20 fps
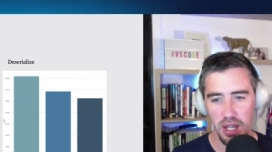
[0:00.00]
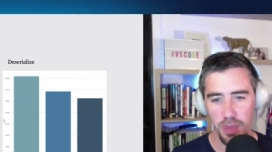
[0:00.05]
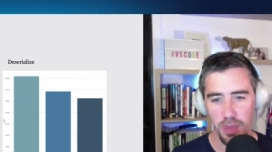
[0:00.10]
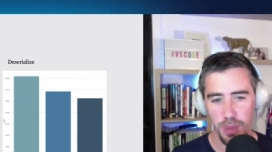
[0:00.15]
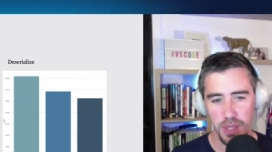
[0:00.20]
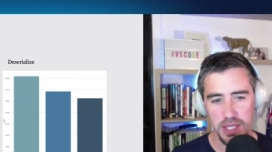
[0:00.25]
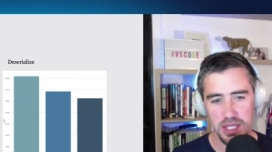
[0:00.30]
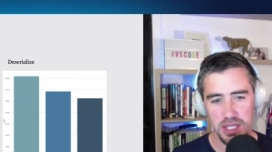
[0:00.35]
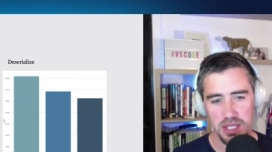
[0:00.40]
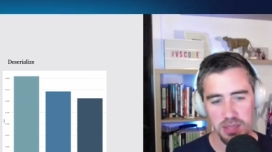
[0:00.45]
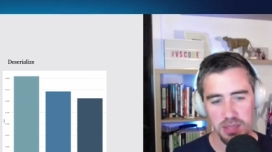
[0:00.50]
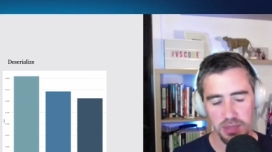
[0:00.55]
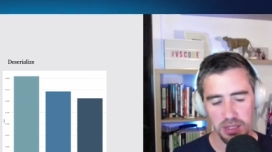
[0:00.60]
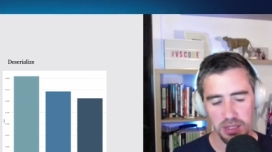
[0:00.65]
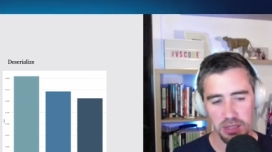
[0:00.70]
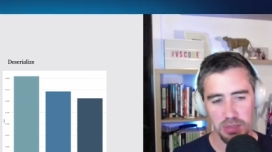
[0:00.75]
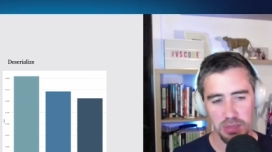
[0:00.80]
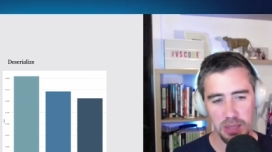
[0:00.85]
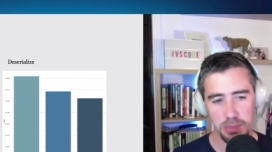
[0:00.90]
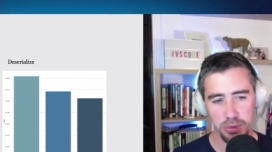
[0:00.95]
This is something
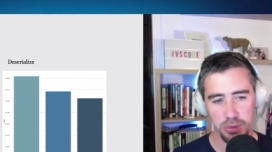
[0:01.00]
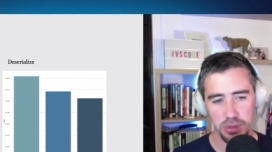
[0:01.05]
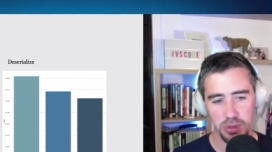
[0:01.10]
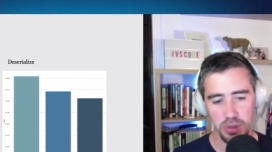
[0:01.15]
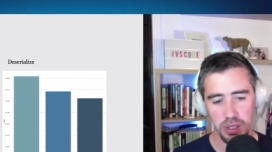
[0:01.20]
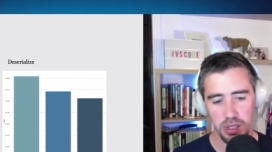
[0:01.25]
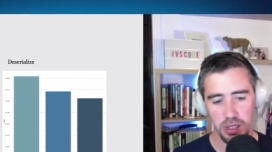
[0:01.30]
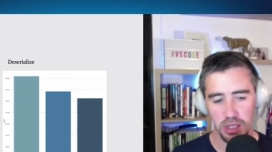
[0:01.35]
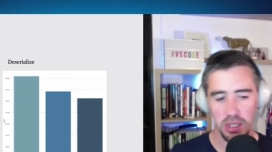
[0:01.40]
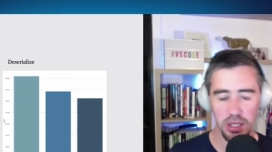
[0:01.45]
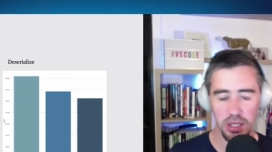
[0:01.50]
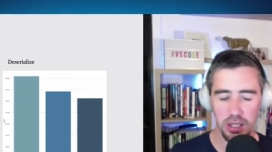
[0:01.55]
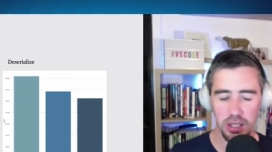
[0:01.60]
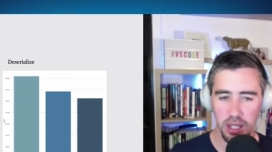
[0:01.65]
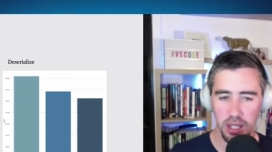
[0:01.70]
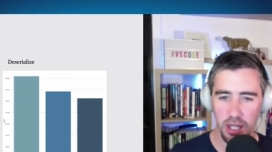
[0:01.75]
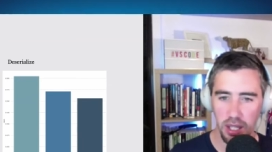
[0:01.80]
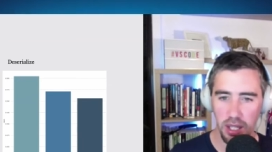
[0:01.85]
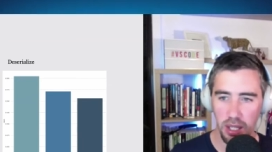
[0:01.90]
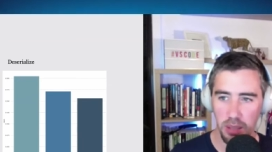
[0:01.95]
that people do a lot,
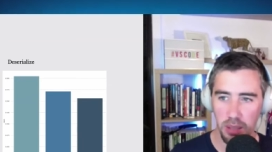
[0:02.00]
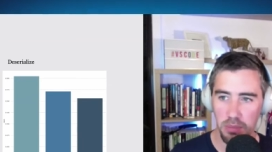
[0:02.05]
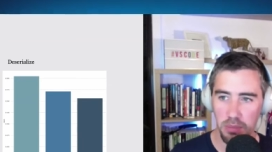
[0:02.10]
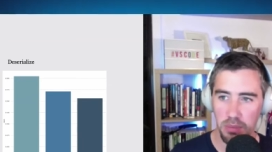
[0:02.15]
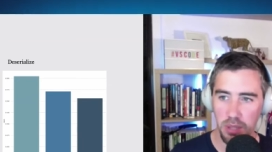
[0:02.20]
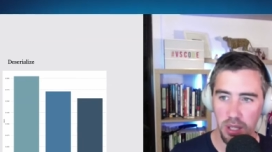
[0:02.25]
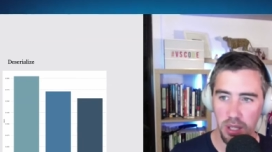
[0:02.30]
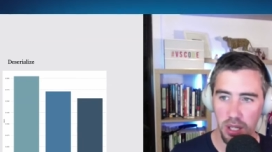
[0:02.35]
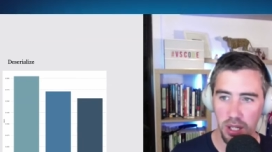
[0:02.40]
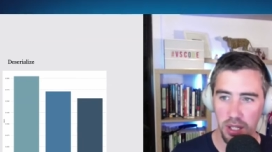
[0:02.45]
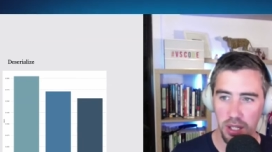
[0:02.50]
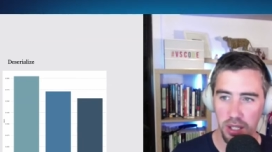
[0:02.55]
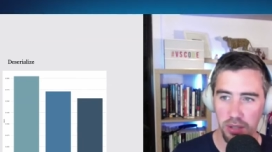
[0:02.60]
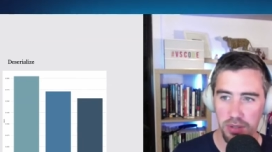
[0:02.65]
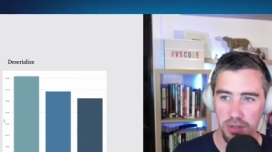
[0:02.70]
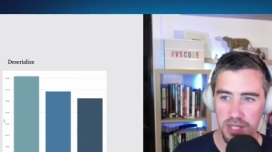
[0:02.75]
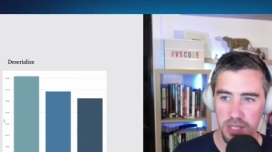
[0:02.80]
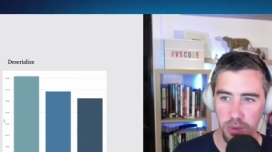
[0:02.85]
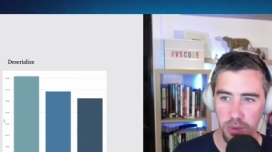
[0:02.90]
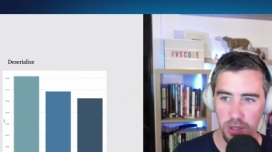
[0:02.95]
um, and I
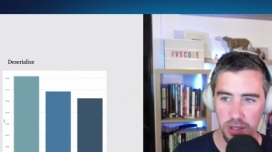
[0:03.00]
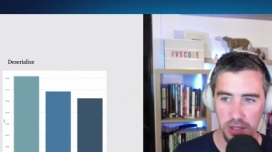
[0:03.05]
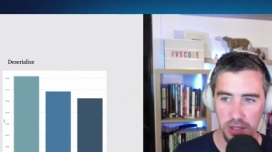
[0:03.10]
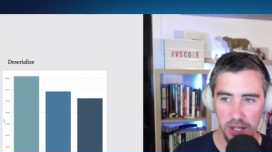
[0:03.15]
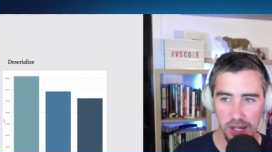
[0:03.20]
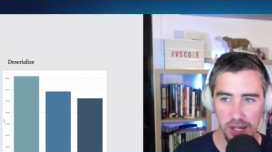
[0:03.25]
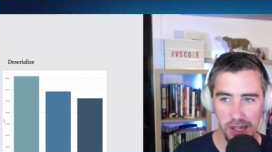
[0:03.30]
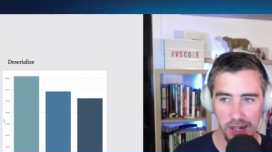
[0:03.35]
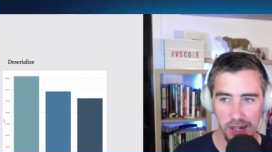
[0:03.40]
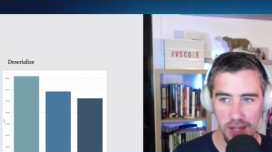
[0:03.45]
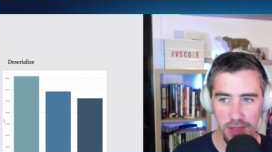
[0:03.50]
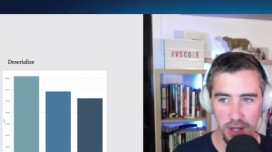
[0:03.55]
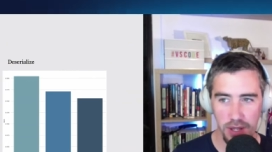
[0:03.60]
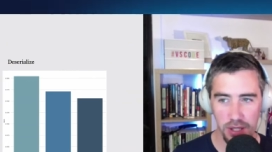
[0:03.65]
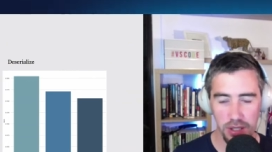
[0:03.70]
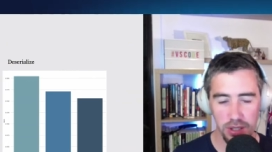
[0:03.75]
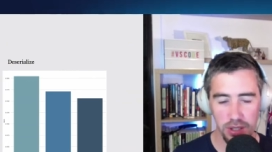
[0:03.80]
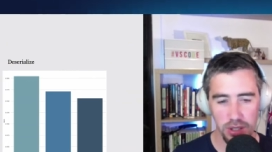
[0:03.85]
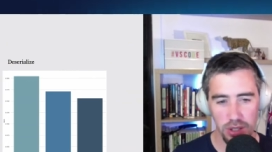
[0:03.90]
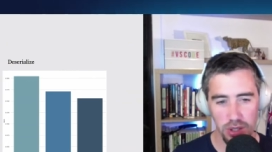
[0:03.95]
also wanted to highlight that
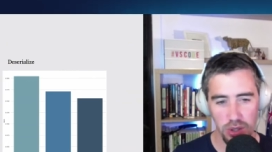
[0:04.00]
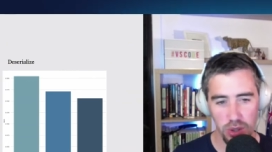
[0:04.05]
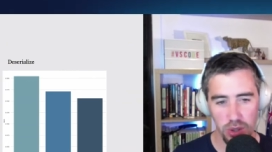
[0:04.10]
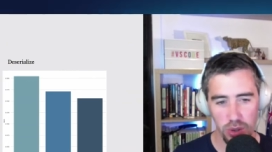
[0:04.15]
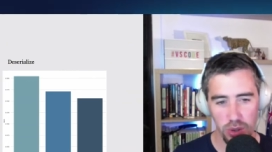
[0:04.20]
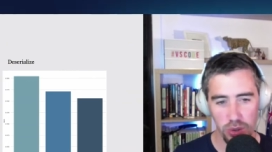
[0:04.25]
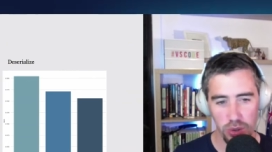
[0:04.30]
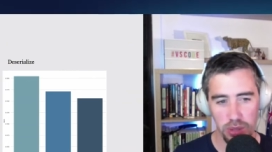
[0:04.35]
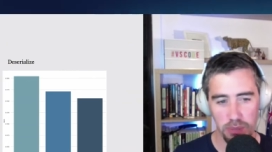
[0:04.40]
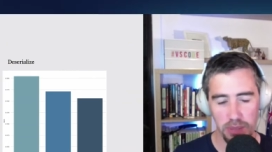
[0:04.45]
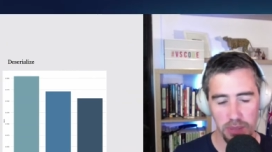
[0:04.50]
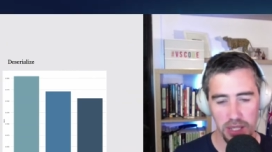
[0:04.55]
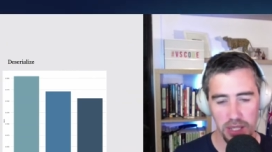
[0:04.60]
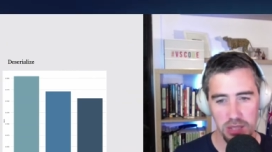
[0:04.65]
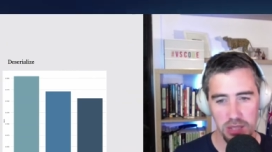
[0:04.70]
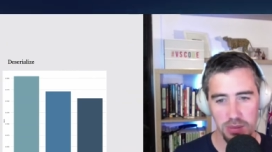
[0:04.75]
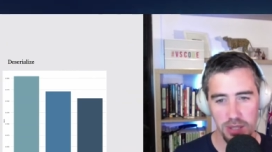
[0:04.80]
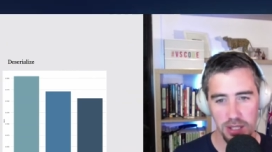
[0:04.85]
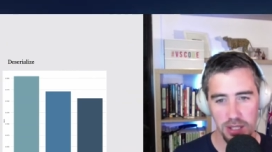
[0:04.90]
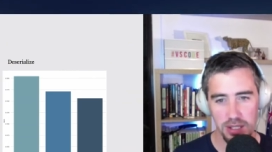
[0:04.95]
not all the
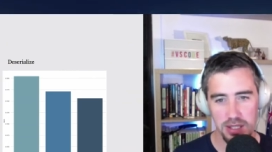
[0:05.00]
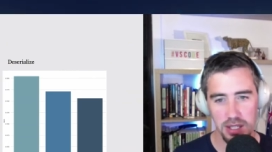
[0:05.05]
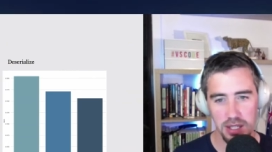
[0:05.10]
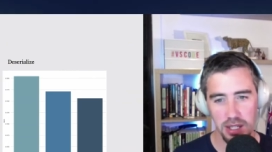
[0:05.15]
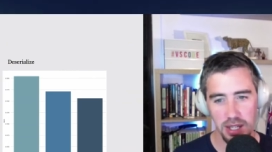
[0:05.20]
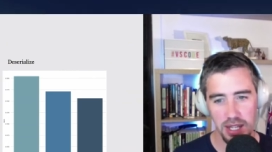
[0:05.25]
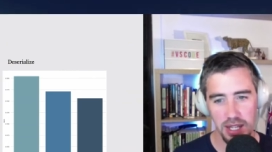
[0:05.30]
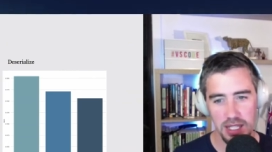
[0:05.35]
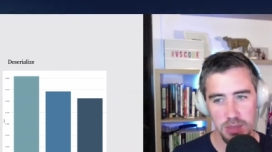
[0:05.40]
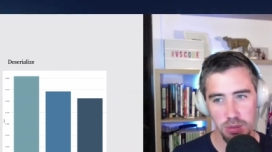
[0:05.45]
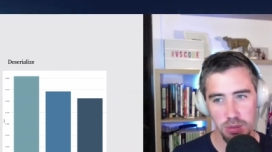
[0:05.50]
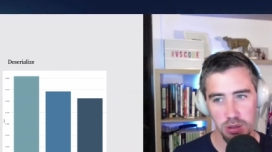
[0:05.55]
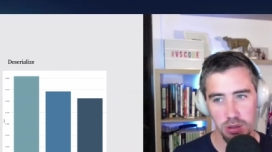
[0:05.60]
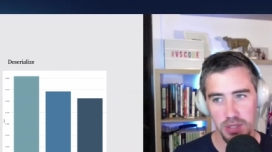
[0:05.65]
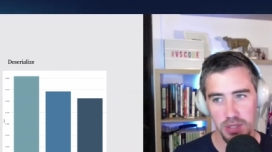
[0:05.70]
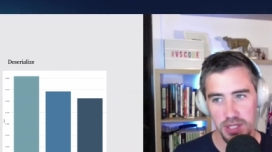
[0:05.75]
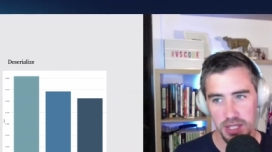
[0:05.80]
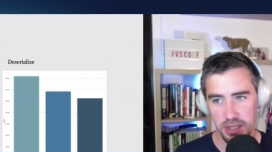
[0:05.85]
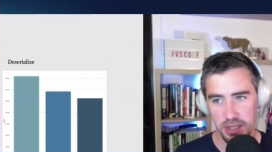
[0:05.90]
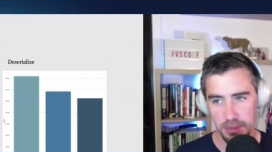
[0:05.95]
benchmarks are as
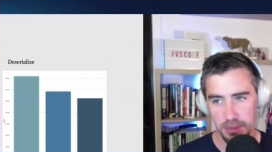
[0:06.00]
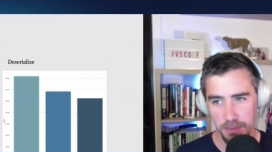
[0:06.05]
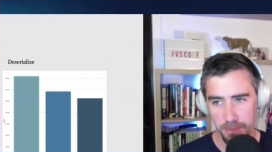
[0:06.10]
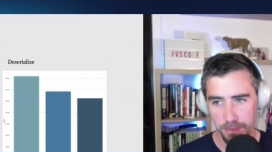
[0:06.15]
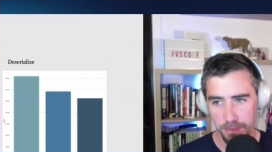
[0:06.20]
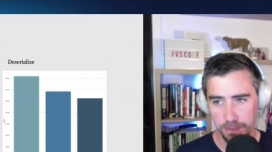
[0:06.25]
promising.